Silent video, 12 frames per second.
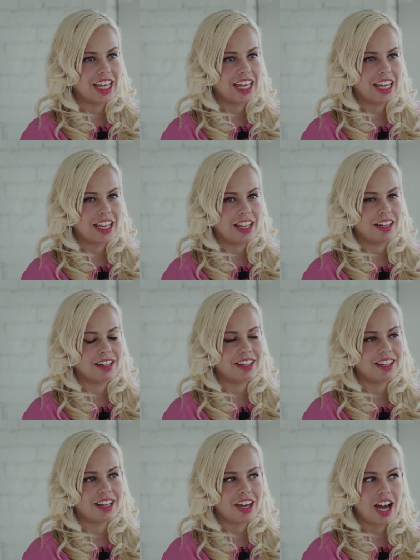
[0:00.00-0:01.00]
and
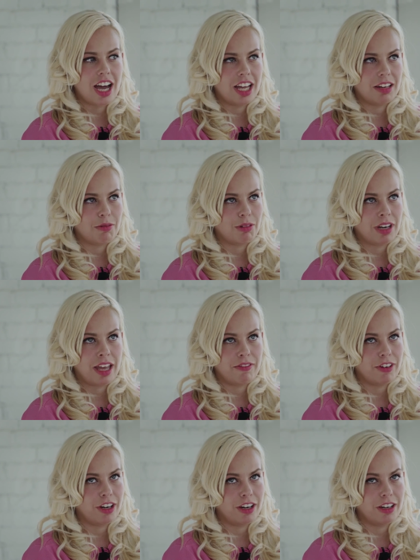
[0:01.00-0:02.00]
God will
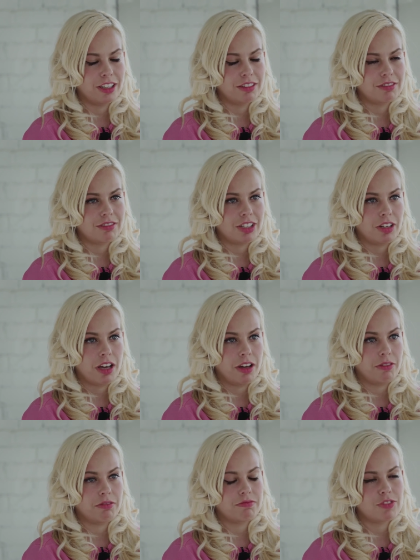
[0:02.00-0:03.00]
never, you
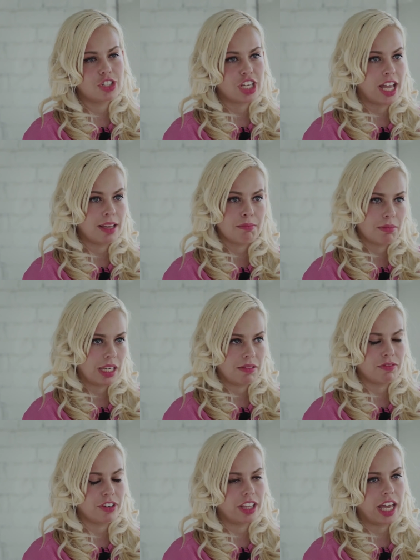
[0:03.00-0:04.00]
know, shame me
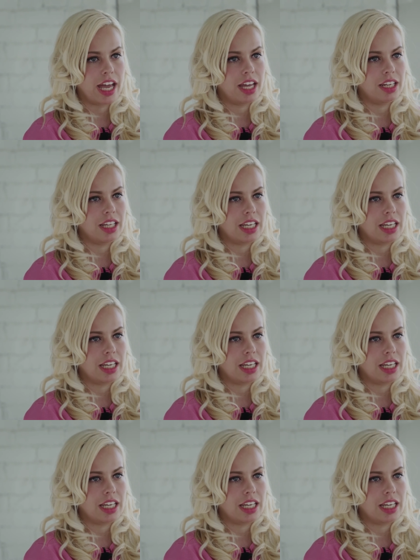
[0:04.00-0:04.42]
for that.